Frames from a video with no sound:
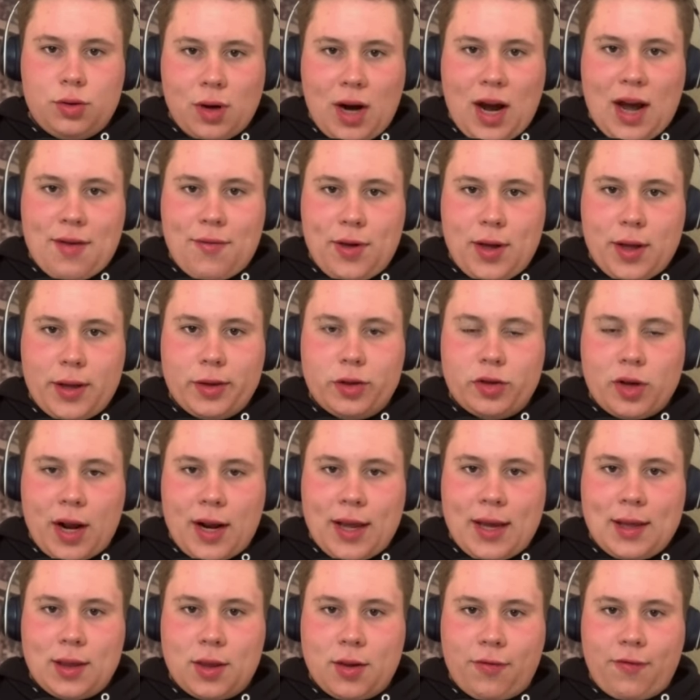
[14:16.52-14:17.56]
drive in,
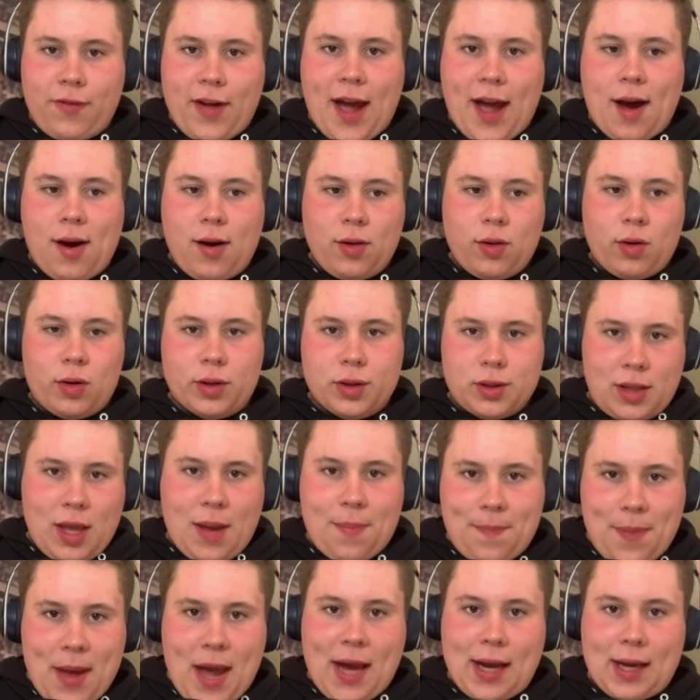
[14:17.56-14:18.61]
try to get the foul, or
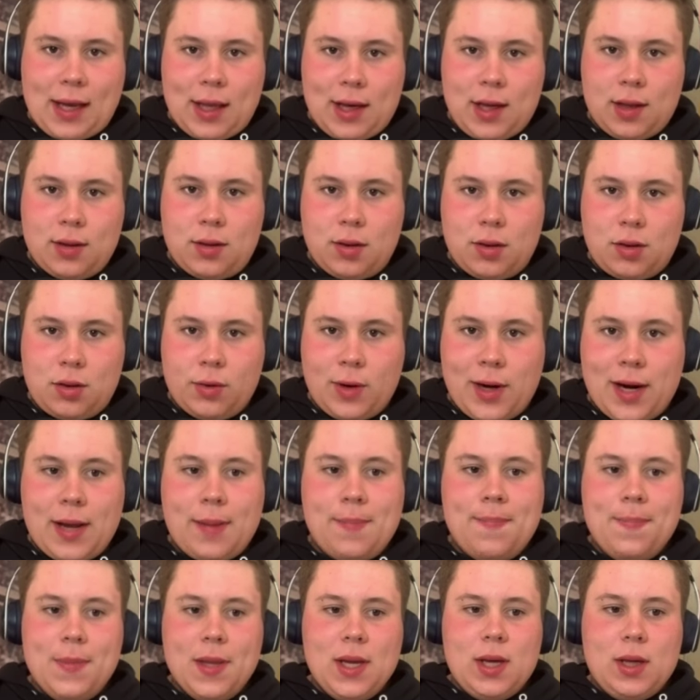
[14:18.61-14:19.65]
step back and hit the
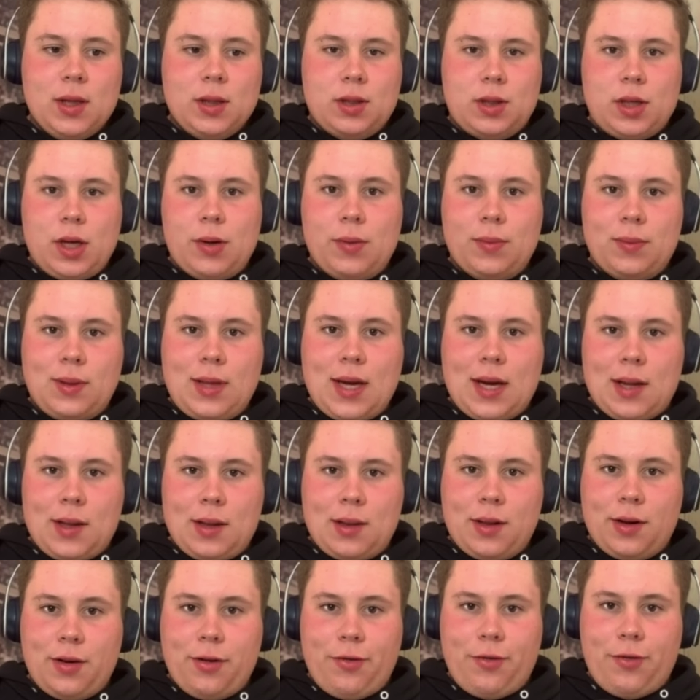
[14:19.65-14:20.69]
three. So
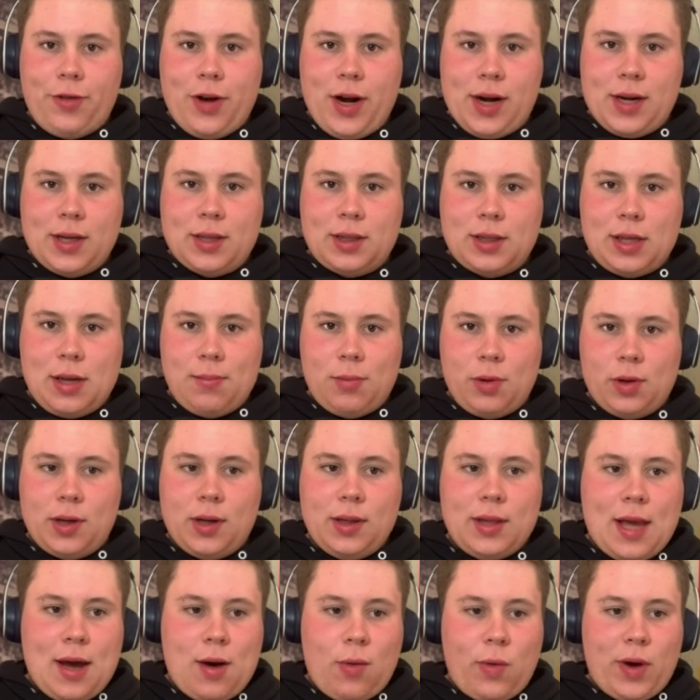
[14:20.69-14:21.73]
that they're very
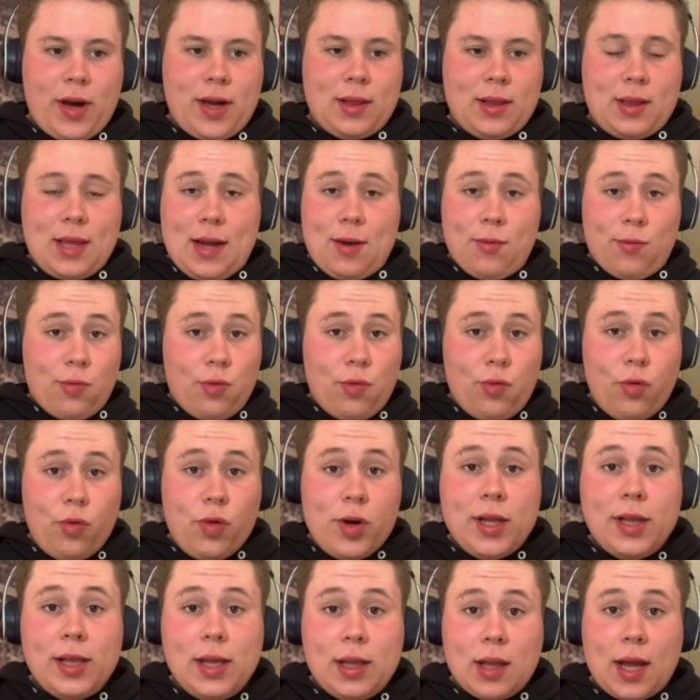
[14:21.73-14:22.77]
similar in that way. They
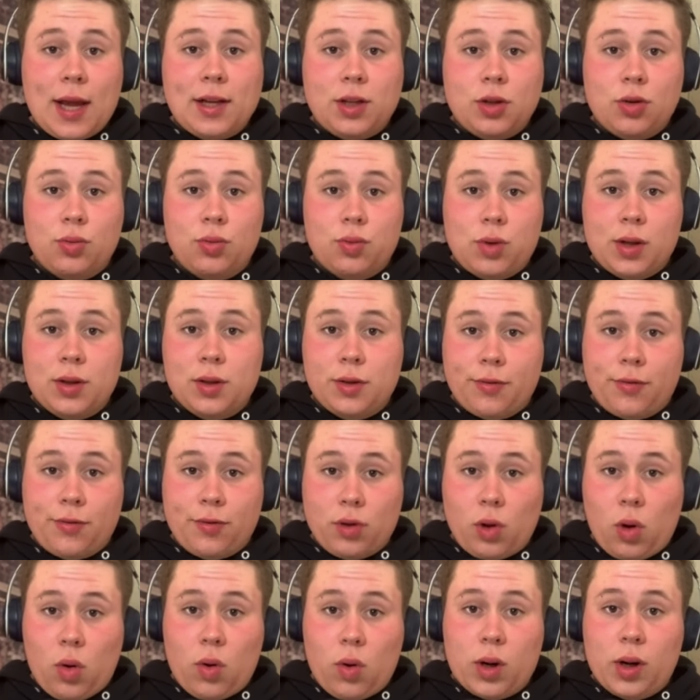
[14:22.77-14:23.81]
really like to run the
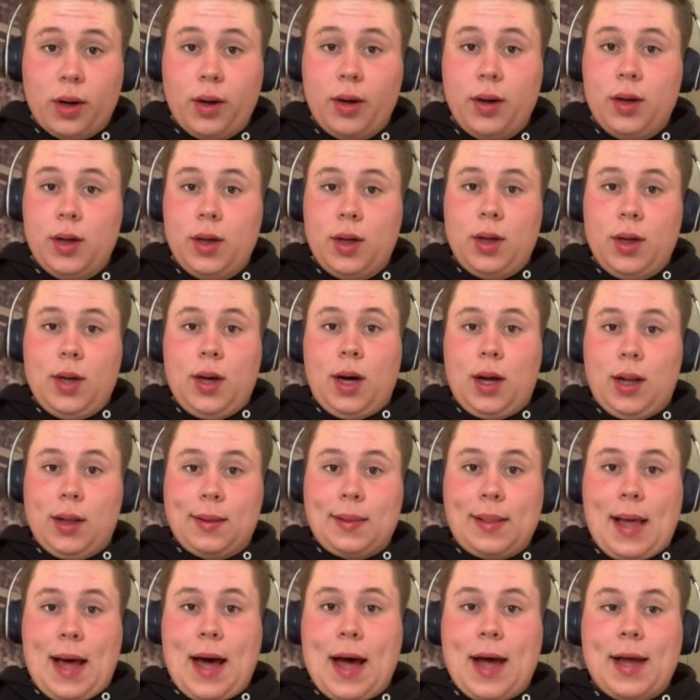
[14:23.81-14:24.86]
floor a
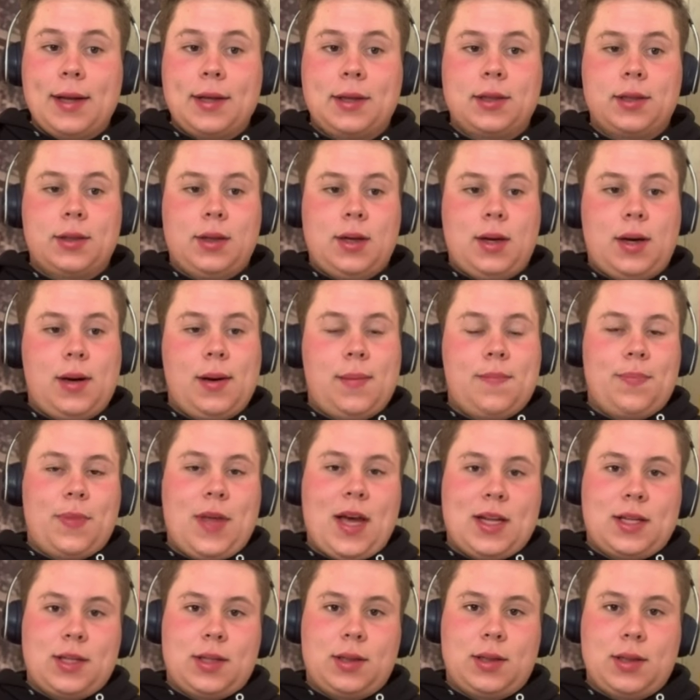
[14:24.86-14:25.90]
lot. Um,
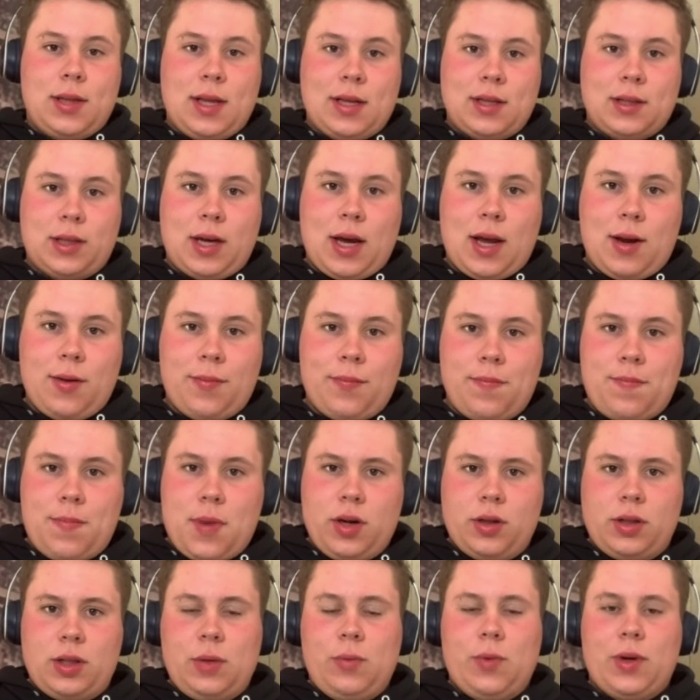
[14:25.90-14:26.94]
that's that's kind of
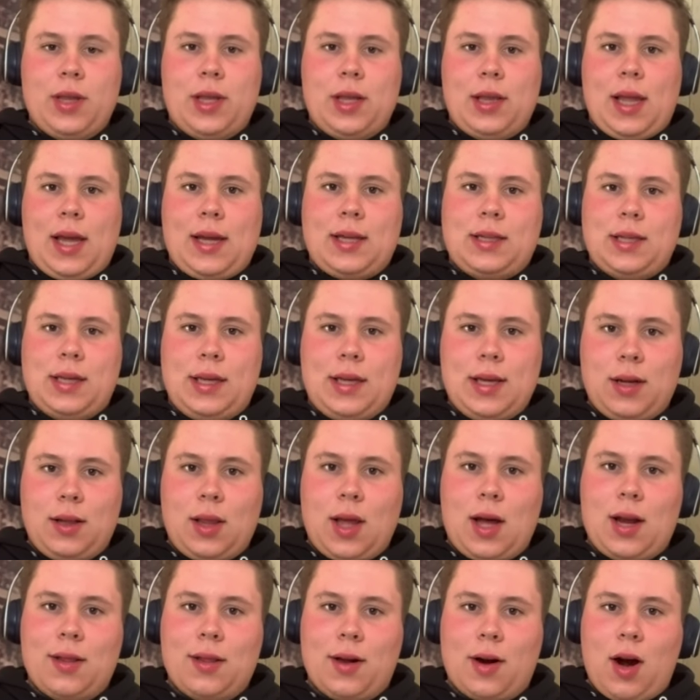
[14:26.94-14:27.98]
mostly where they like to get a
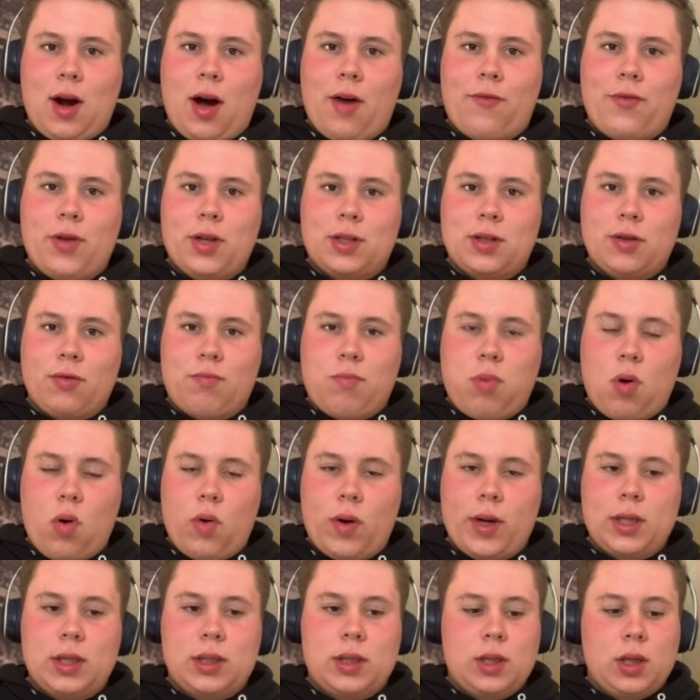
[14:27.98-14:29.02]
lot of their offensive
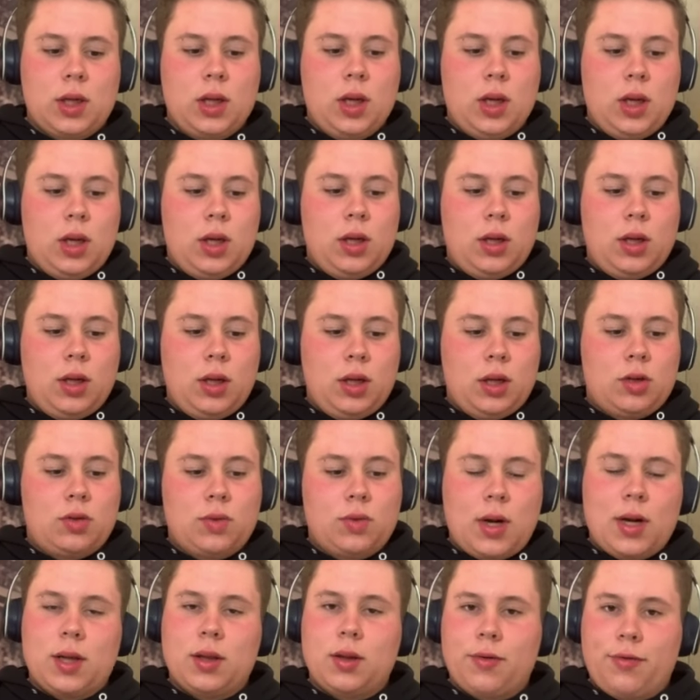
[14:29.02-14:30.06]
points is
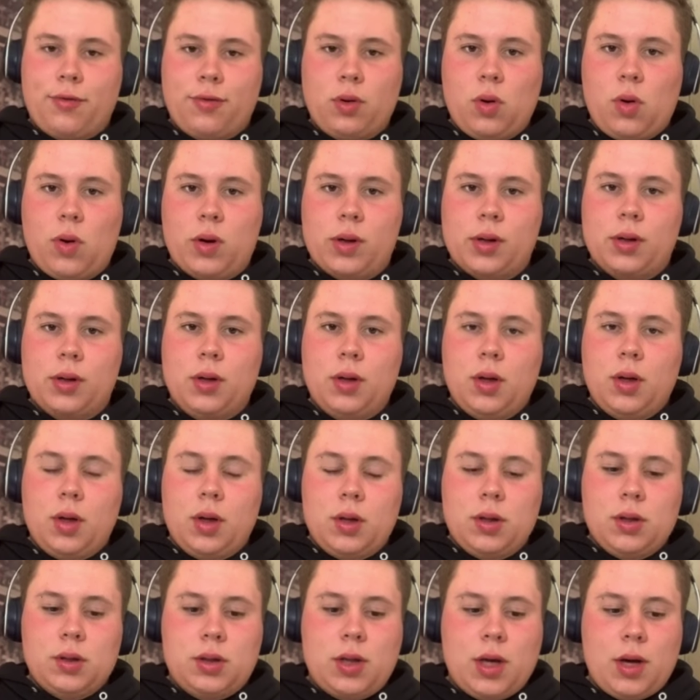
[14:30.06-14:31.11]
running the floor.
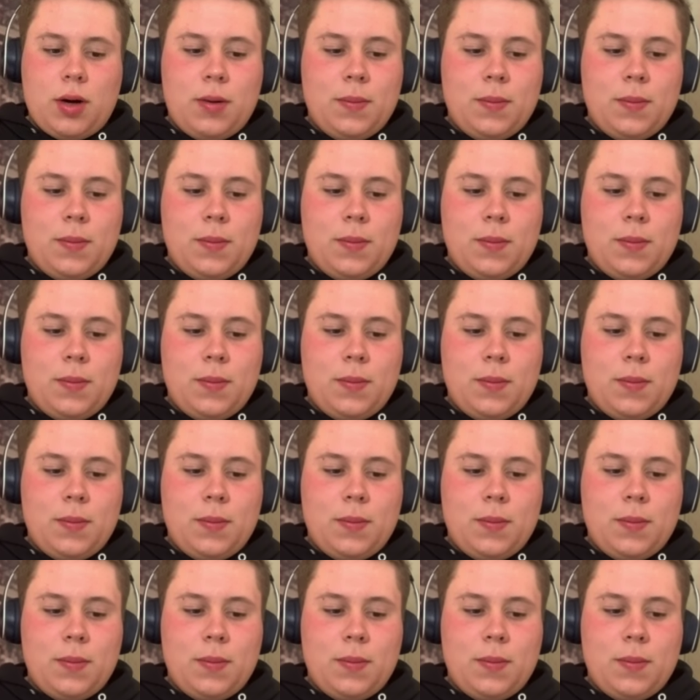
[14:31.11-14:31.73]
So